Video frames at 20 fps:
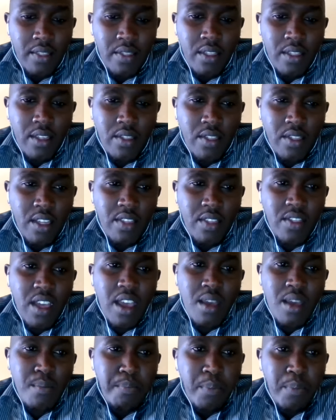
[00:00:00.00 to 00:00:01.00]
the, the, the
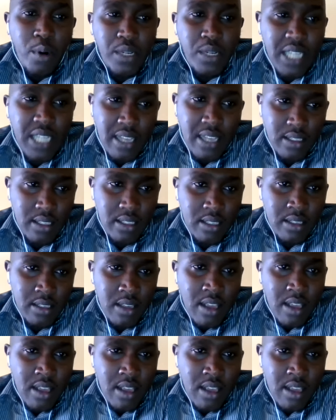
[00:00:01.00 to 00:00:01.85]
importance,